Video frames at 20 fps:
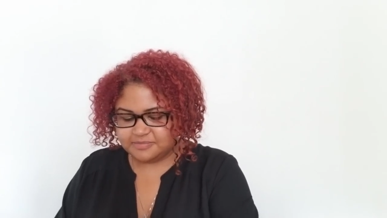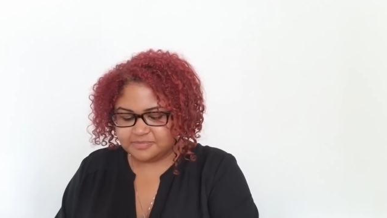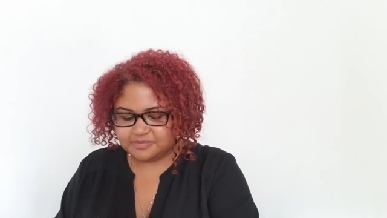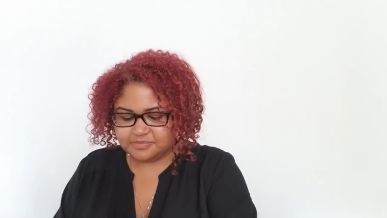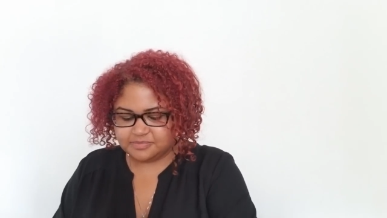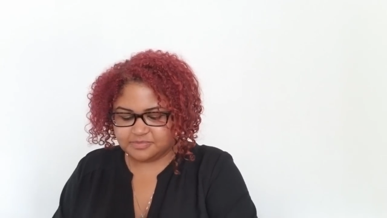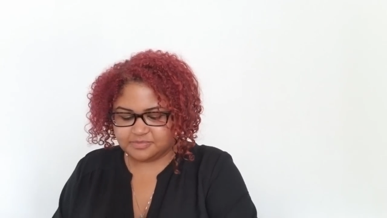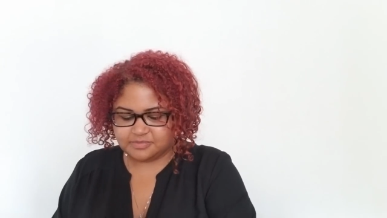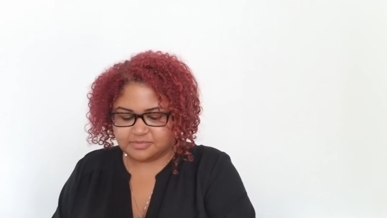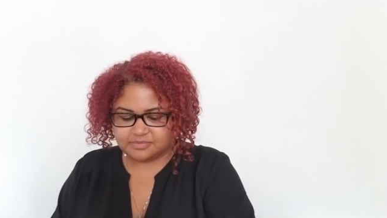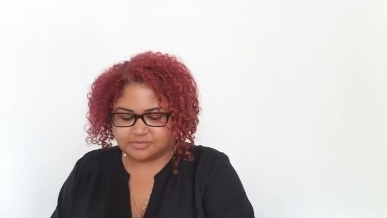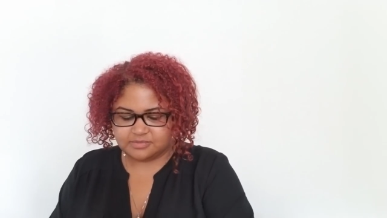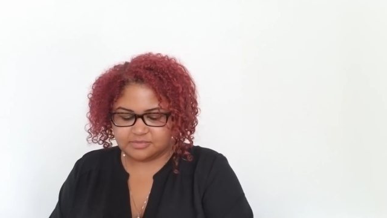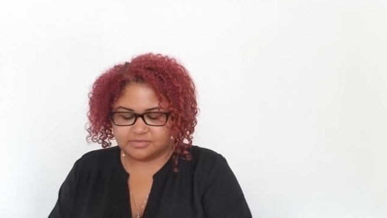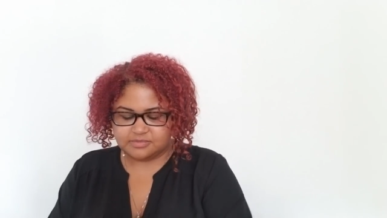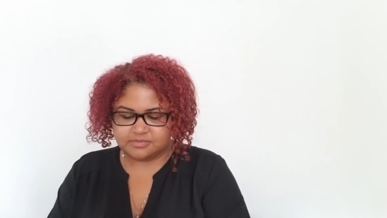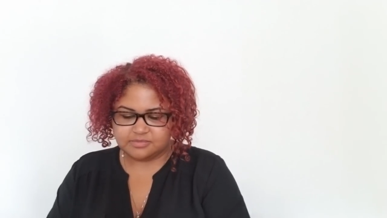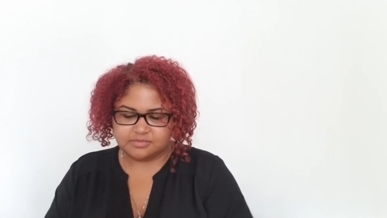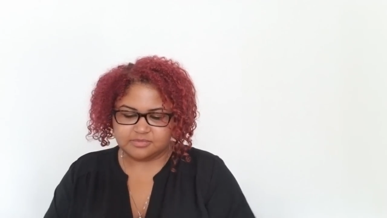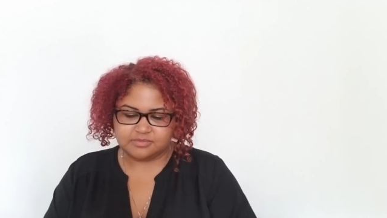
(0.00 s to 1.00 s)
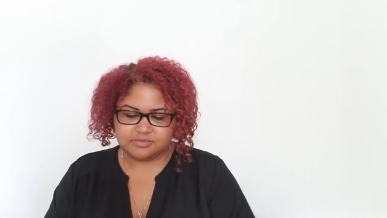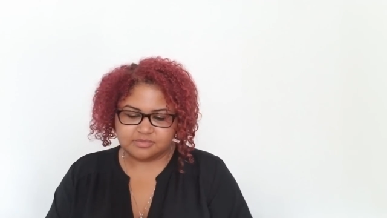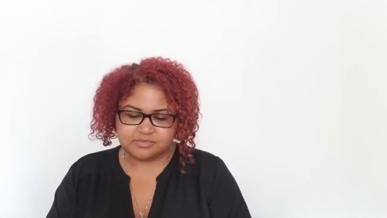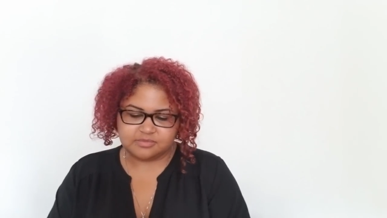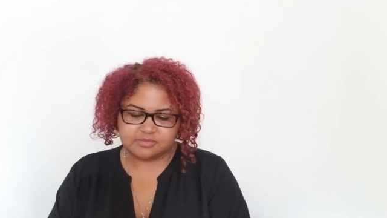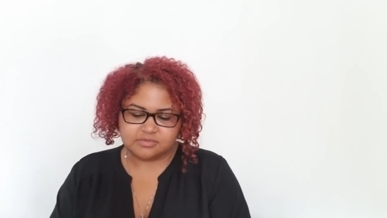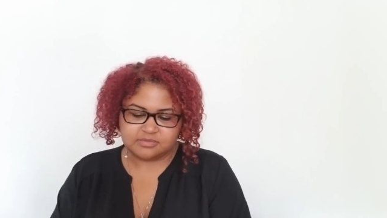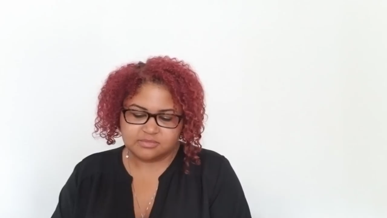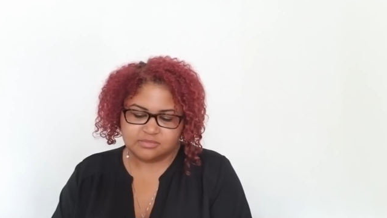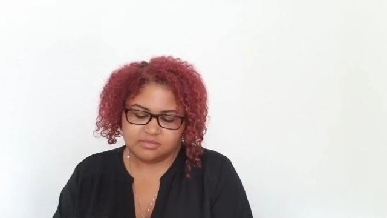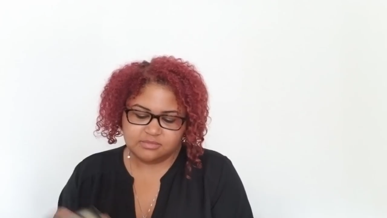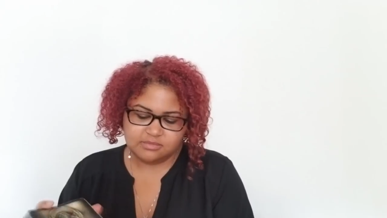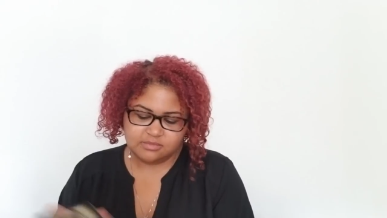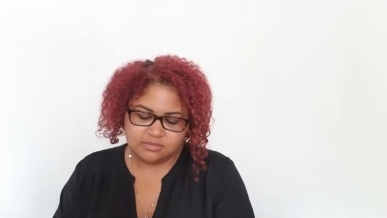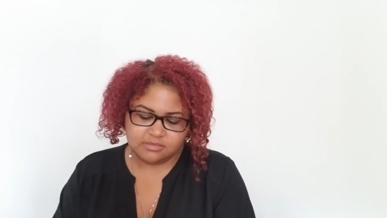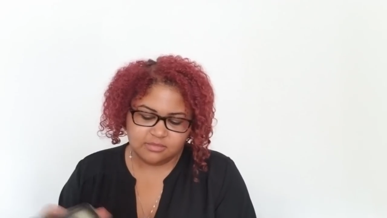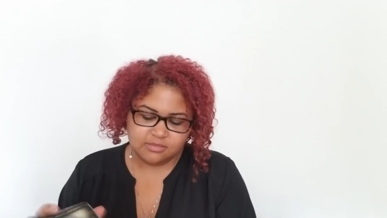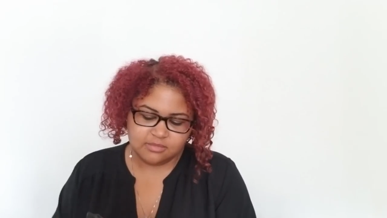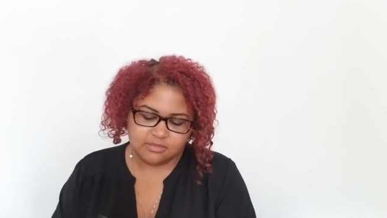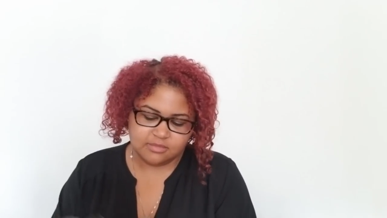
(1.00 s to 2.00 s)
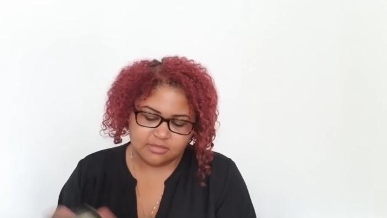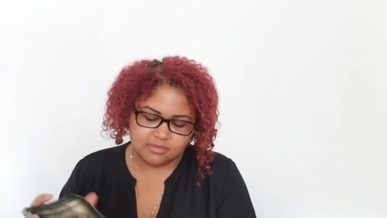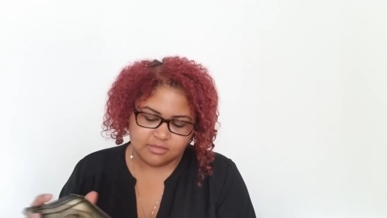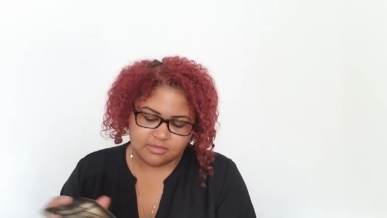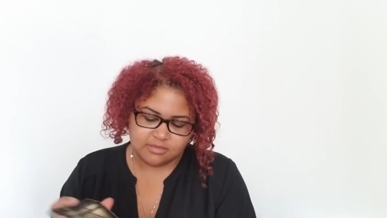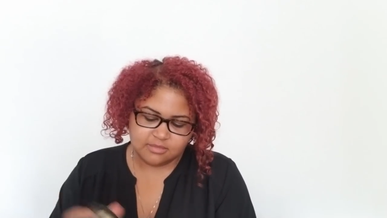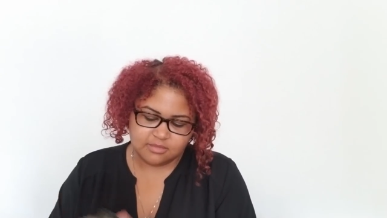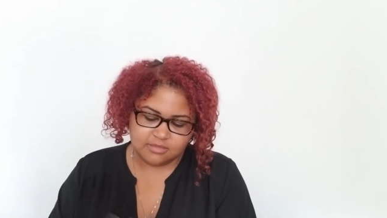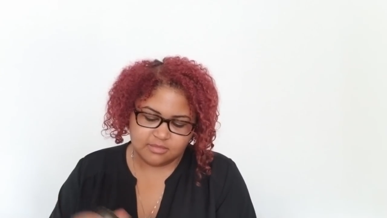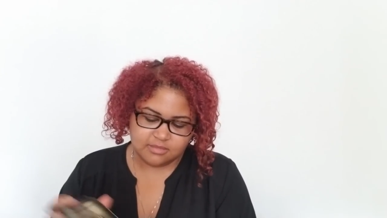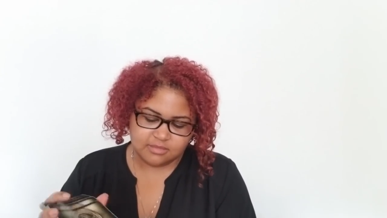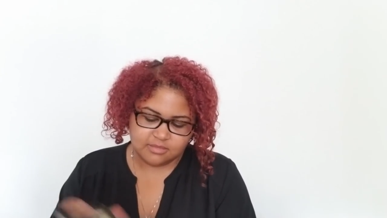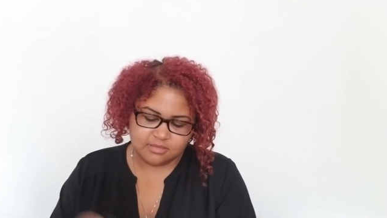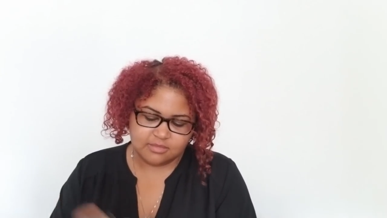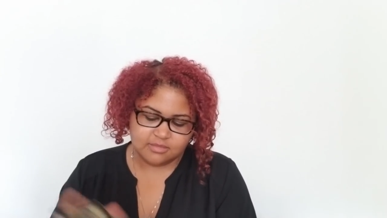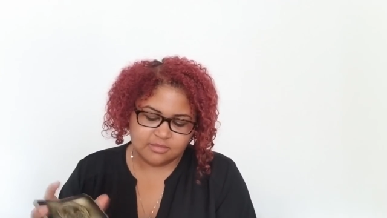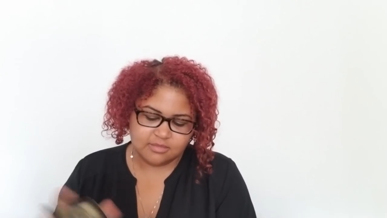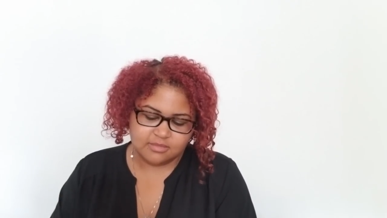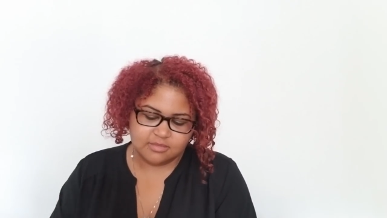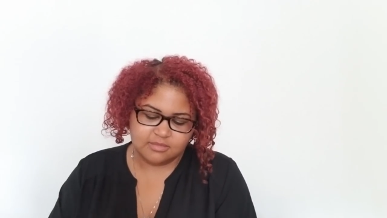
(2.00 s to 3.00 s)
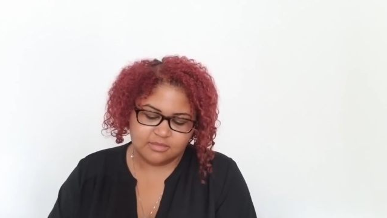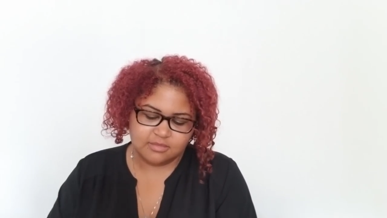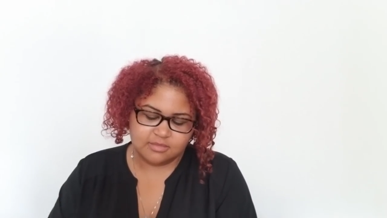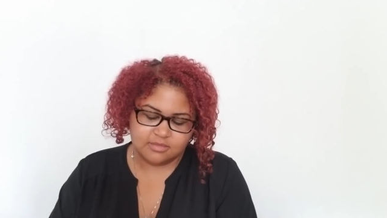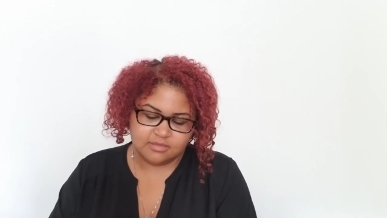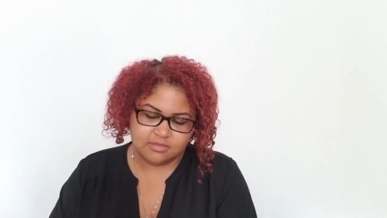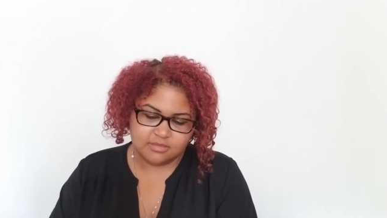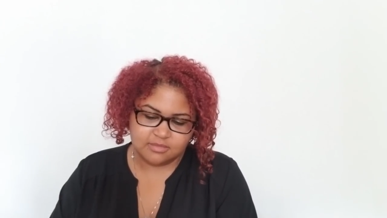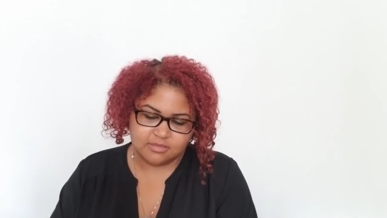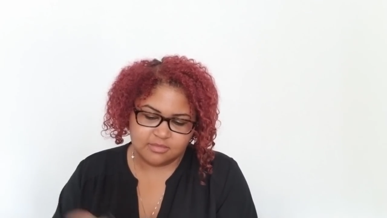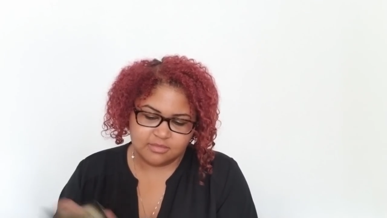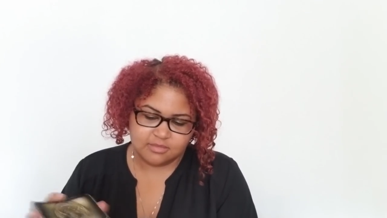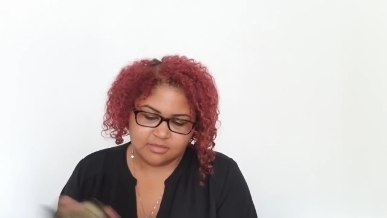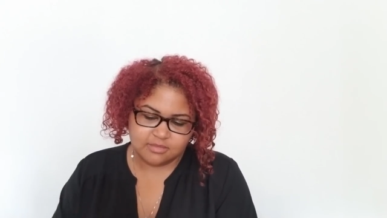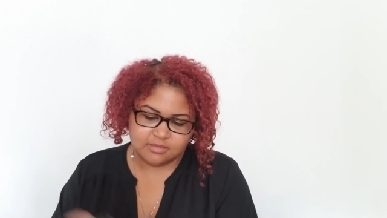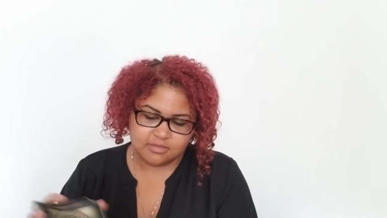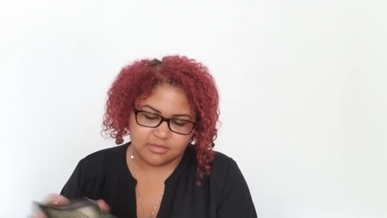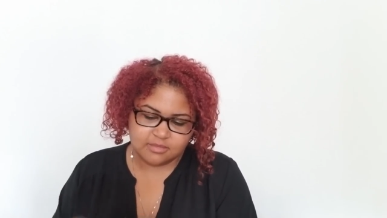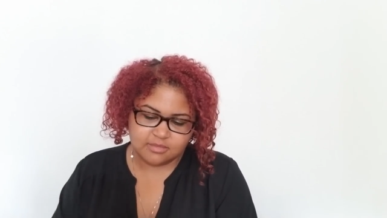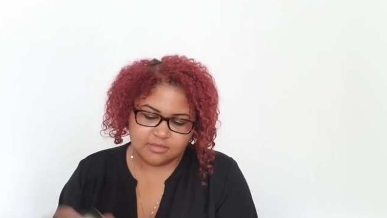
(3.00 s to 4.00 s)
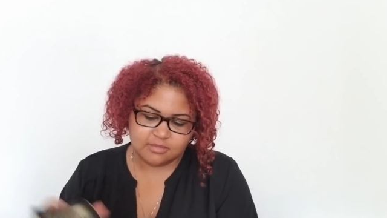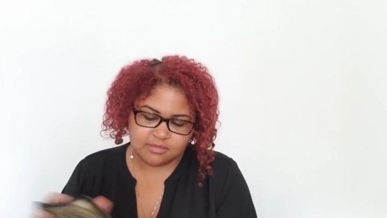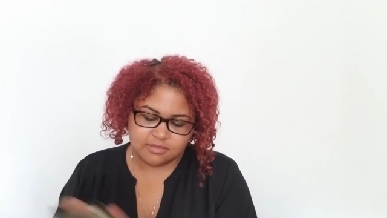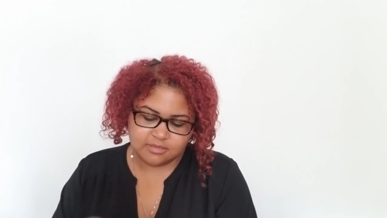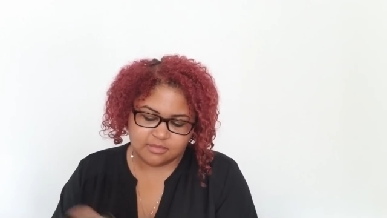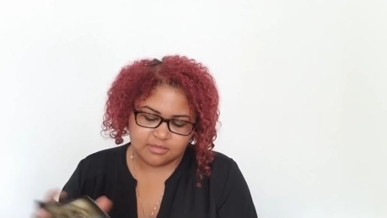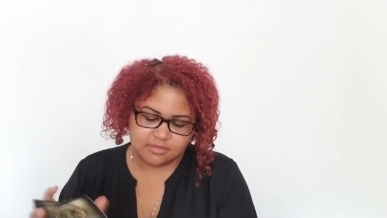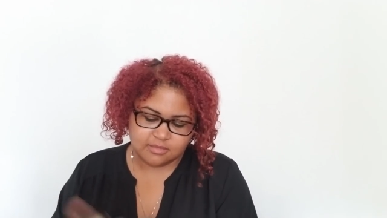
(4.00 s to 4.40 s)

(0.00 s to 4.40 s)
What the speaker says: No one is speaking in this clip.